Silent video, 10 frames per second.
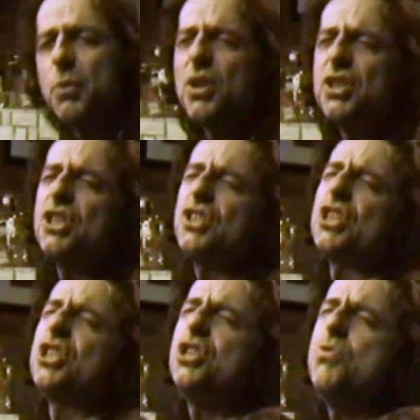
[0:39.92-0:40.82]
that it wasn't just
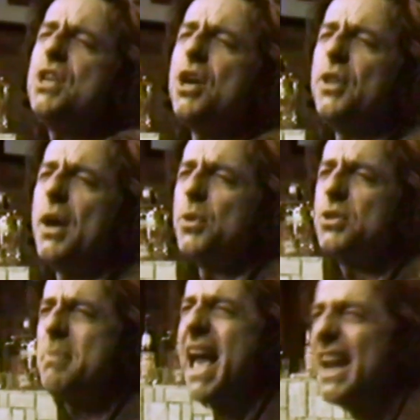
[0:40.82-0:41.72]
the studio that
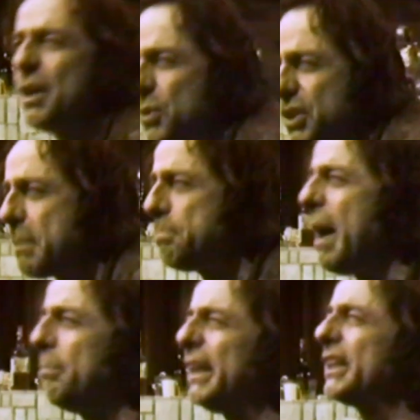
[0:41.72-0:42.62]
was mad, it was the
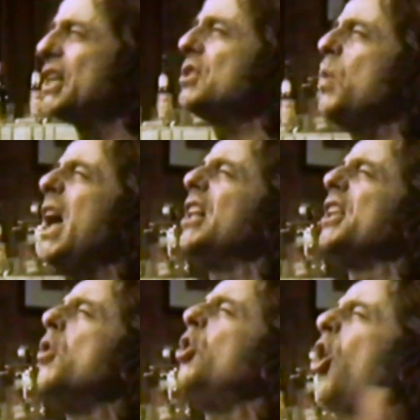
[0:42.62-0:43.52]
public as well.
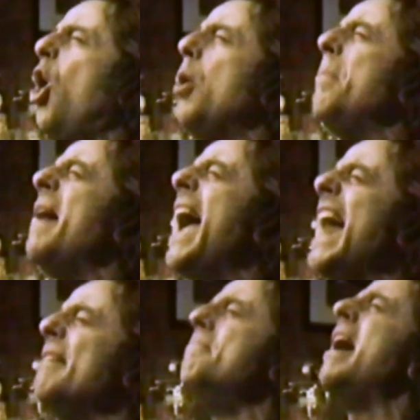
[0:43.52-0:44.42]
They were all
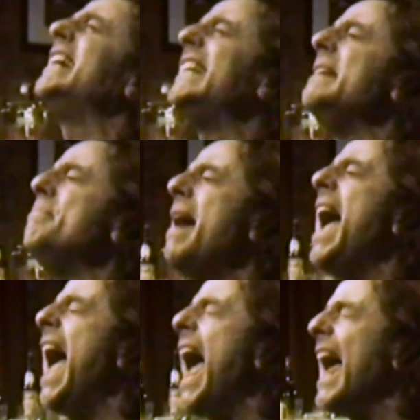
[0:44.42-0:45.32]
mad, monkey
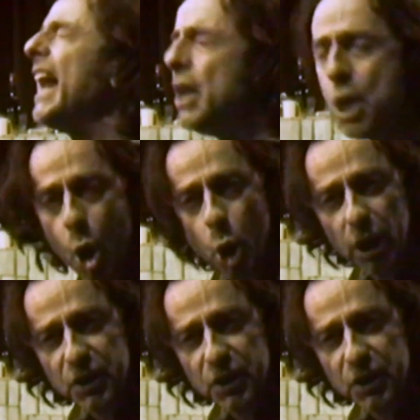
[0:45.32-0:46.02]
mad. All